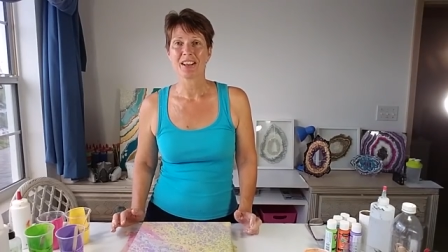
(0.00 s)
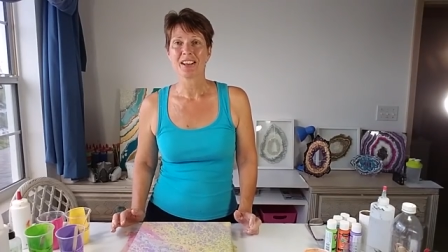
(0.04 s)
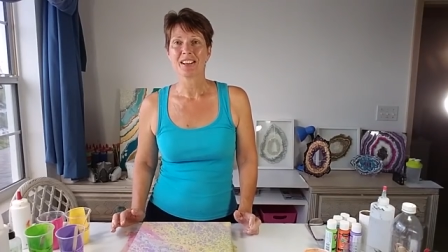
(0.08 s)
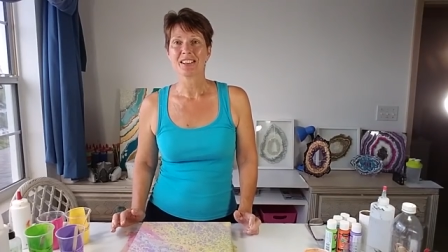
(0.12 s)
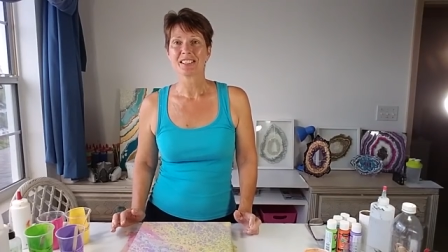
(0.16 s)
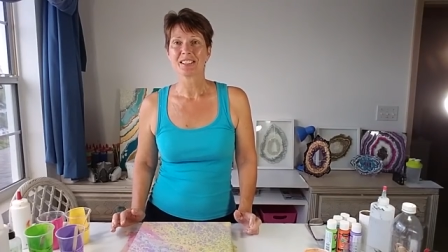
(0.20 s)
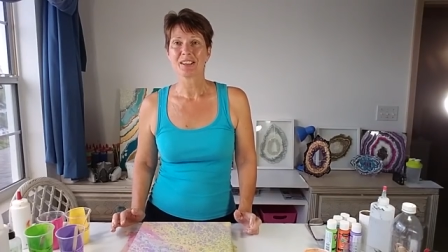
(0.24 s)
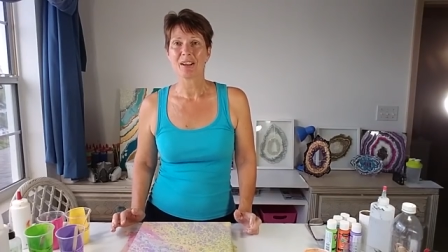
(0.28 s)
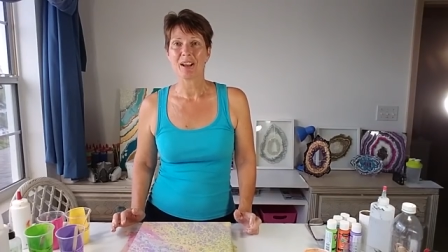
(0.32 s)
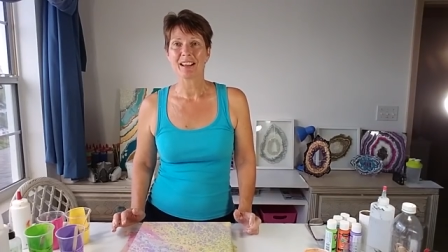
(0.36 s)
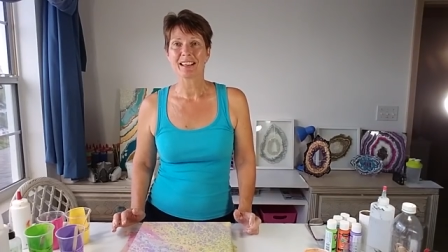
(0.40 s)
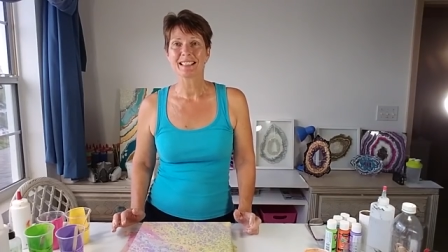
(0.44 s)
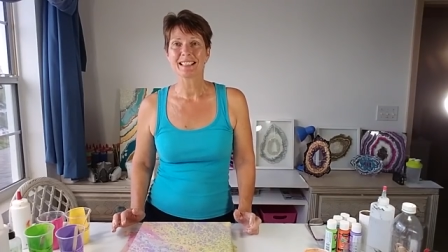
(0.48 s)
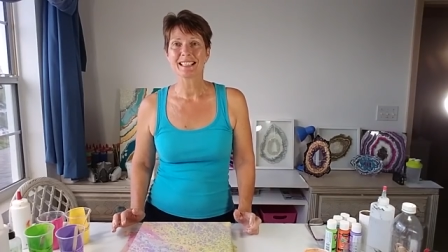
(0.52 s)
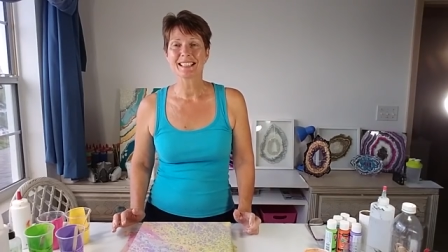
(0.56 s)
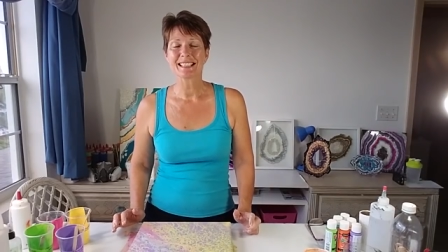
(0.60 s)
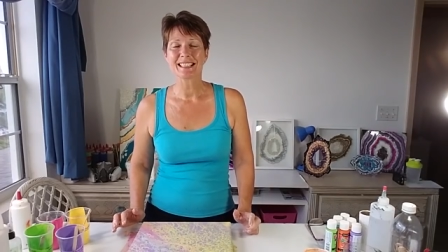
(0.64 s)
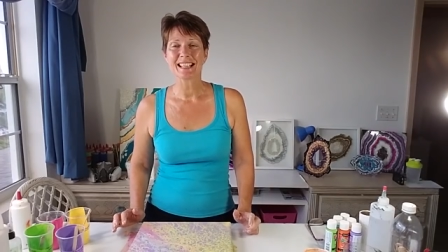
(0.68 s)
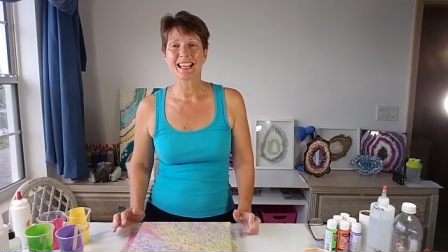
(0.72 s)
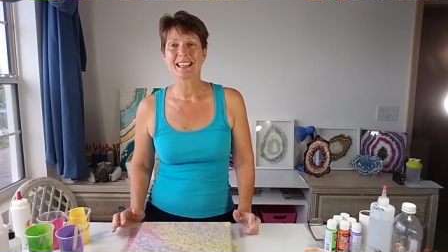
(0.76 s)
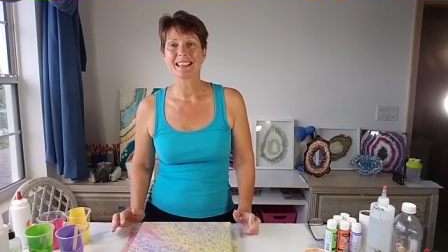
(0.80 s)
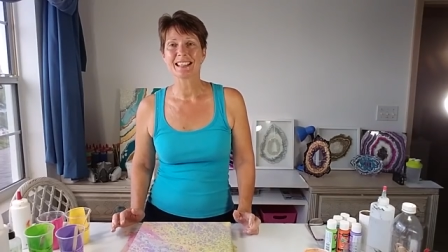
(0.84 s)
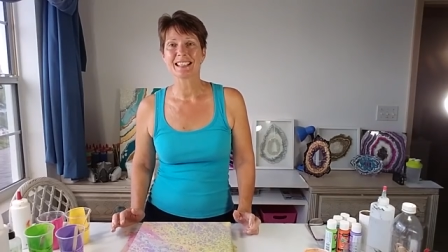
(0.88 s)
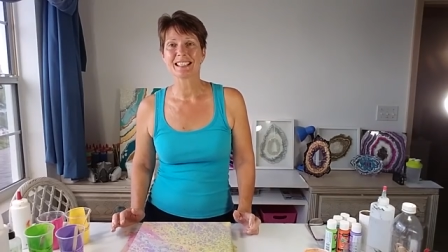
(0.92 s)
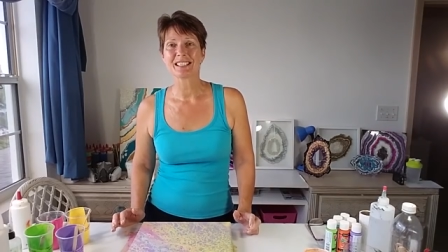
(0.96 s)
So I'm going to
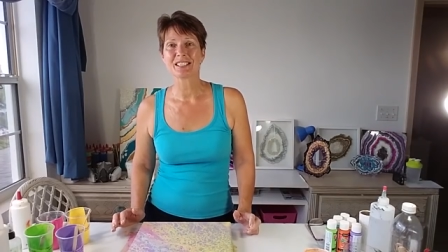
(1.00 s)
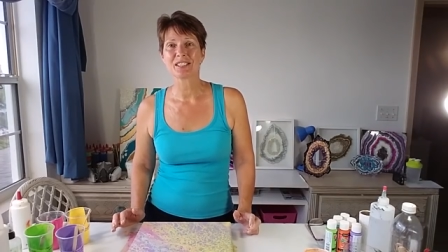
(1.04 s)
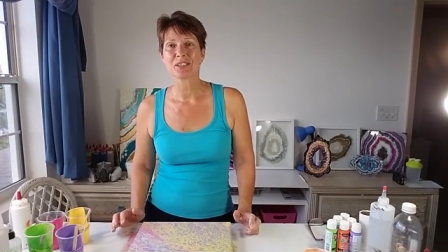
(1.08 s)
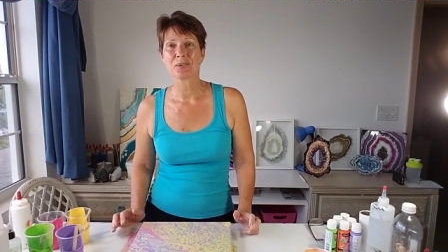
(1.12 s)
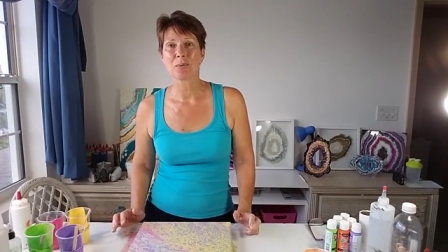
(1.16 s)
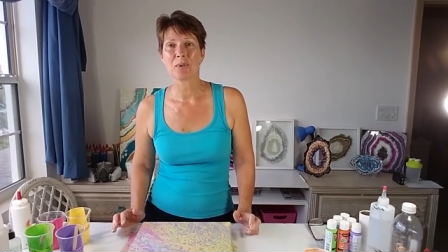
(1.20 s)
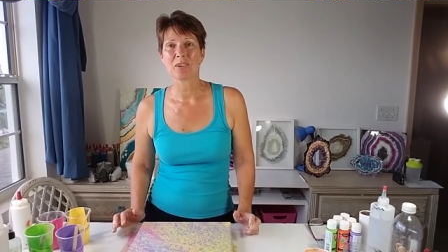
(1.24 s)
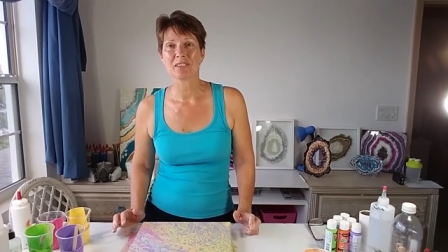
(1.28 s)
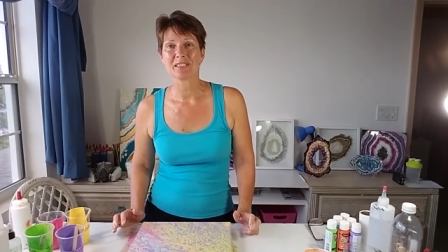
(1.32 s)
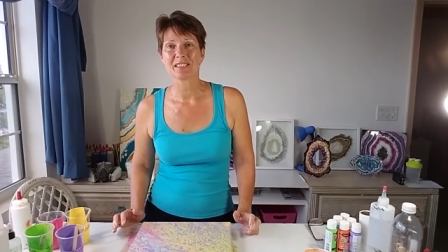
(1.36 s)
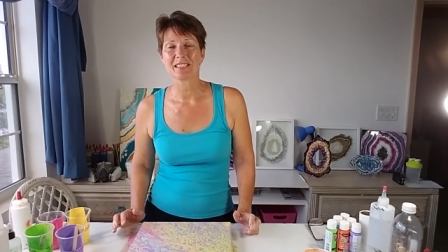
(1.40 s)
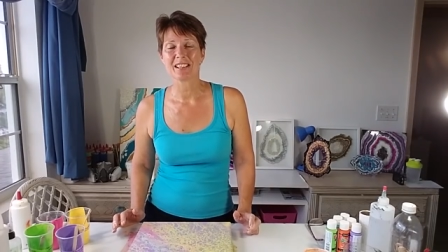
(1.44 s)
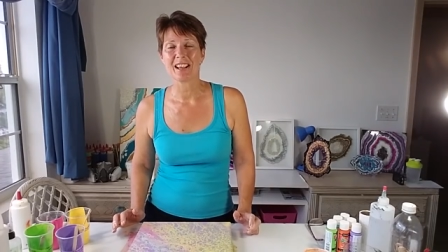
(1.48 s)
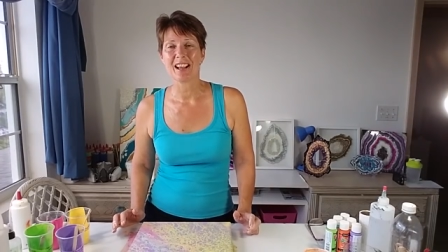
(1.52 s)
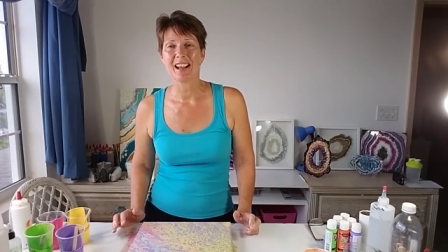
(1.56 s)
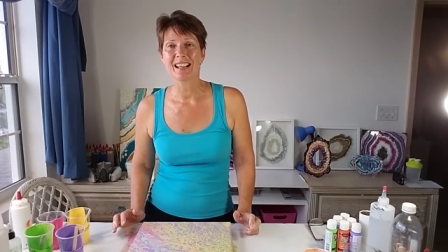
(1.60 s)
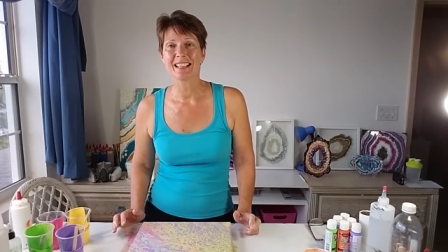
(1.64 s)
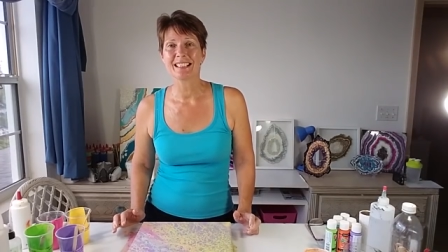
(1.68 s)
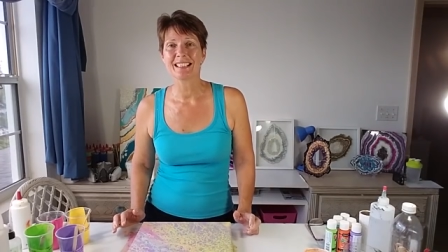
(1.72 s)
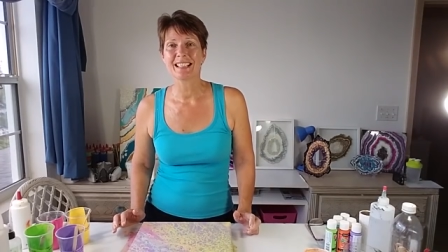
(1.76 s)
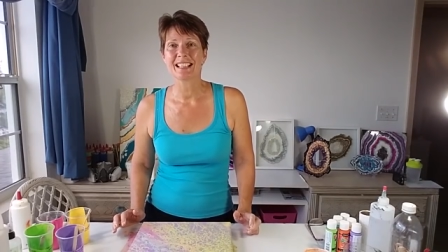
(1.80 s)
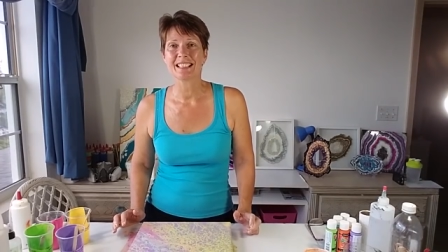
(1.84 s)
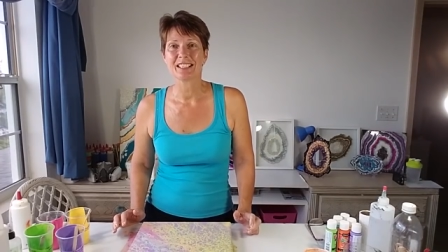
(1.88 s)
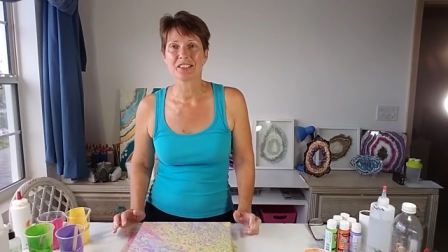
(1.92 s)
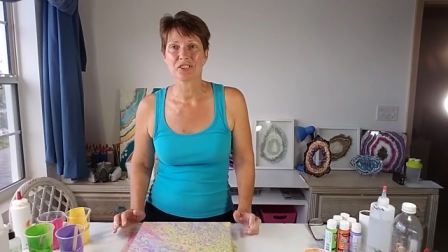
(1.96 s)
set this to one
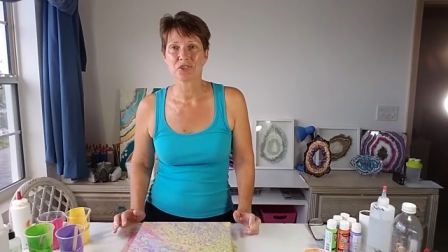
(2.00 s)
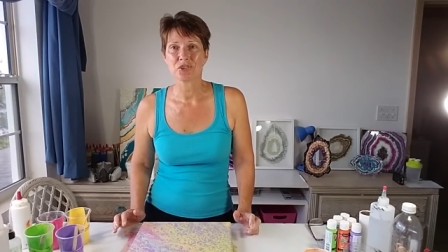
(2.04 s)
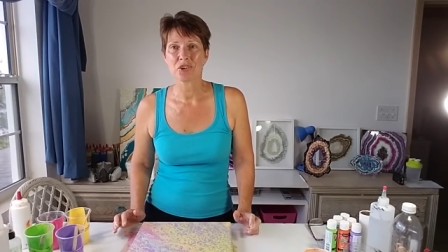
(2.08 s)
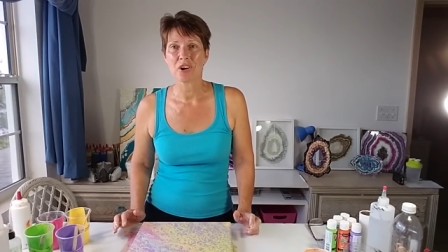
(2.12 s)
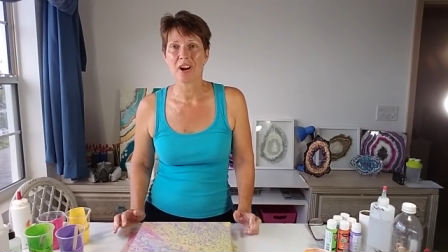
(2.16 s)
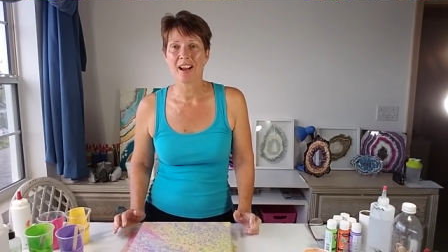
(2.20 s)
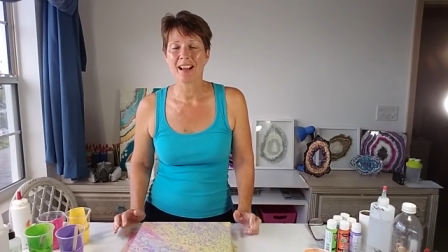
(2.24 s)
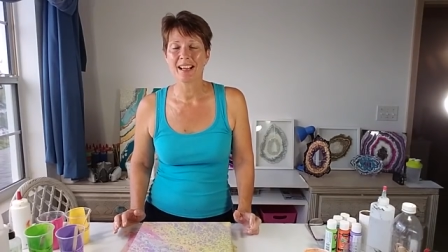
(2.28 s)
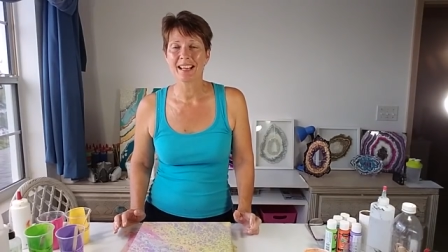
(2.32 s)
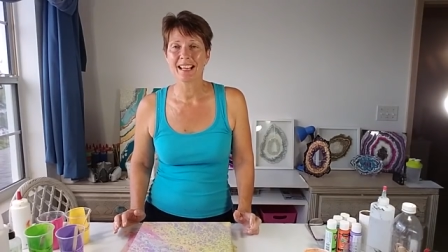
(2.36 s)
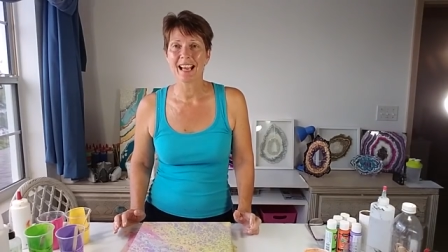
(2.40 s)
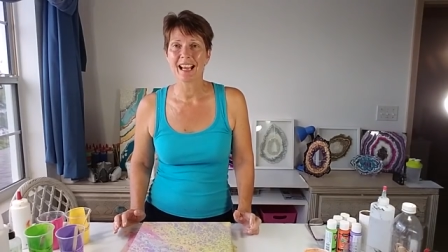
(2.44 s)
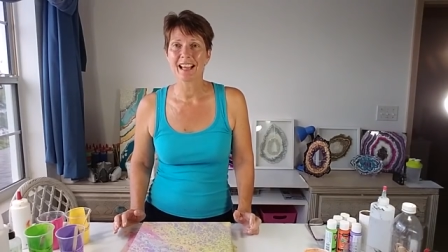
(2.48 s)
side, let it dry,